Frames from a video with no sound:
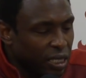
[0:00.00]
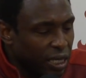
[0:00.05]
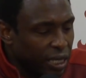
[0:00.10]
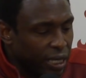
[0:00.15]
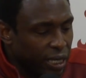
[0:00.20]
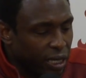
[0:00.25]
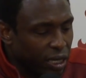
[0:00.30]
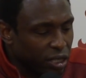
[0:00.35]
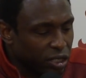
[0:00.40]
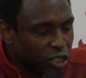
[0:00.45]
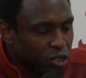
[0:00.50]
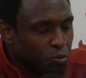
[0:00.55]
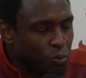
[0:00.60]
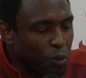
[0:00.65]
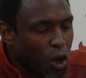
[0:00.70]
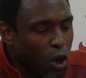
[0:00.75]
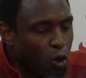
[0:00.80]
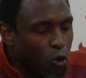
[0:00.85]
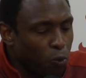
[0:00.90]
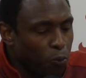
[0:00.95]
uh, a
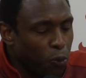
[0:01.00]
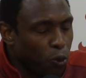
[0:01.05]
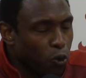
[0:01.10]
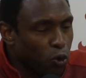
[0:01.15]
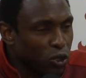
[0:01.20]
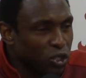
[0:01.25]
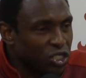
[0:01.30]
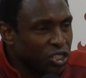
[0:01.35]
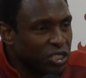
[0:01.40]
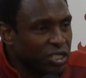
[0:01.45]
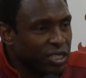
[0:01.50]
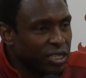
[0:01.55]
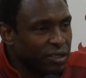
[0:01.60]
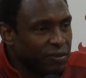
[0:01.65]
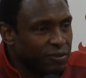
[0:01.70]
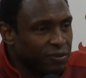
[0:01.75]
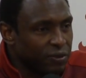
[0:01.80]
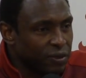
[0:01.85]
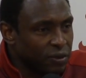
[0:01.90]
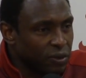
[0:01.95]
small portion
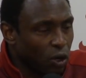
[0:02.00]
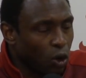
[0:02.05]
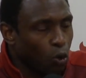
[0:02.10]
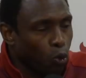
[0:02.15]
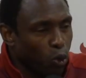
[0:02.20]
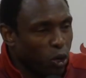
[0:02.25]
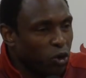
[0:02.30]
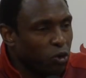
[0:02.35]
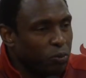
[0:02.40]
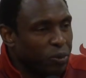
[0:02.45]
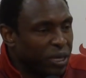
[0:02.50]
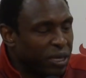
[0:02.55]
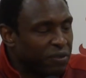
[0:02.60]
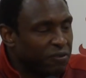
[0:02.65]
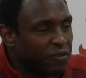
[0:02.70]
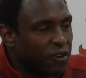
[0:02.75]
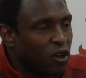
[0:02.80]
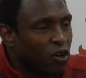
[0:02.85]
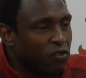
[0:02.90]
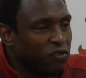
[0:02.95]
of, or will be
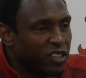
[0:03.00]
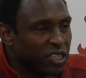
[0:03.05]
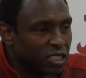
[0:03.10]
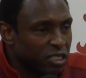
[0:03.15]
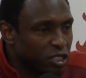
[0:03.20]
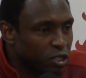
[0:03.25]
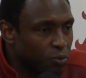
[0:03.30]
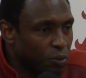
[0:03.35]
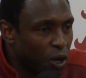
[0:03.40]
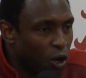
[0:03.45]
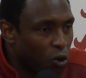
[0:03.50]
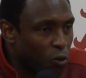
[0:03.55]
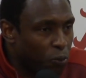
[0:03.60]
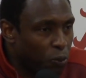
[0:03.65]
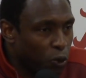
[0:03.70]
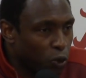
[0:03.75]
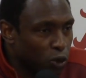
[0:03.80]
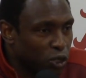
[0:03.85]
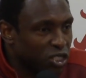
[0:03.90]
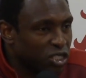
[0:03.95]
involved in a small
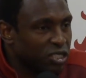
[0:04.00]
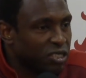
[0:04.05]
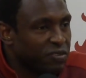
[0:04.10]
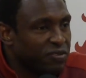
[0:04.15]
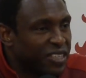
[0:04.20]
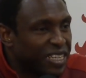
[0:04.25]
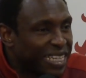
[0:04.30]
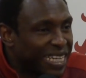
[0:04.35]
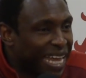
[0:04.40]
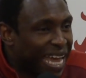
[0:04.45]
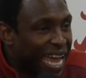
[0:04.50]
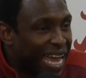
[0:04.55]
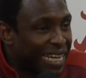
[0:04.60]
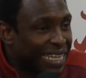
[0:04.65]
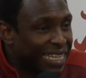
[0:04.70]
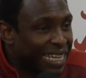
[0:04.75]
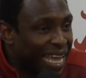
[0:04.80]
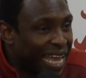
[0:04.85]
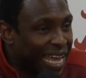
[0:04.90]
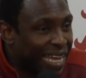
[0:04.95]
portion of the
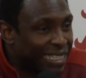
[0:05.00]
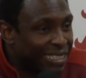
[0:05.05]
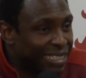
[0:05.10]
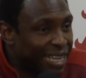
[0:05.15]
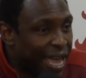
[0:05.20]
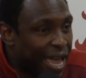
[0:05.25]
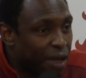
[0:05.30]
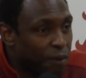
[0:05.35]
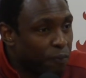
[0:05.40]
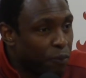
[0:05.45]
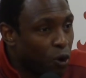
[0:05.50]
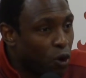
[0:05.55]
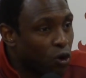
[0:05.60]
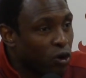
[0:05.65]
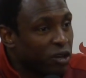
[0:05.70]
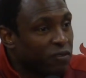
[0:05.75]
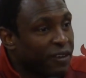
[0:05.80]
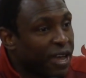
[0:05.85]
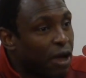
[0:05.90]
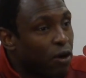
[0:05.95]
non-contact
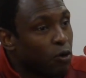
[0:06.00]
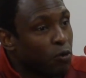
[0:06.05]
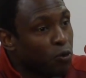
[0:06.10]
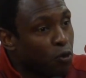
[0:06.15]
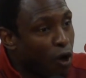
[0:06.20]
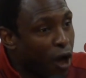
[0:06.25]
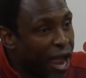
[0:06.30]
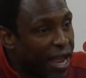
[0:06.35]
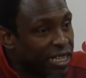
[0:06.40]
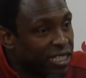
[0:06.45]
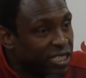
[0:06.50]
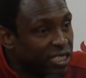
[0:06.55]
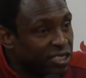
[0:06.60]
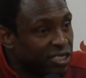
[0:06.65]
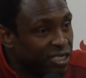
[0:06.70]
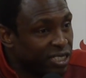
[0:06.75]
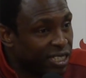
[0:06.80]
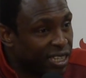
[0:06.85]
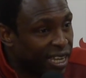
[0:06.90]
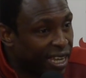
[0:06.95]
part of our
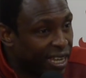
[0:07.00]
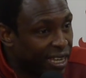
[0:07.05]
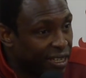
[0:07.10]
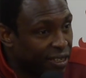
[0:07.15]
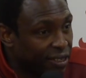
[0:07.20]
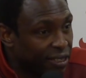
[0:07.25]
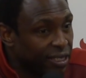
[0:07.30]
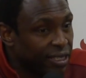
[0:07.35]
practice today.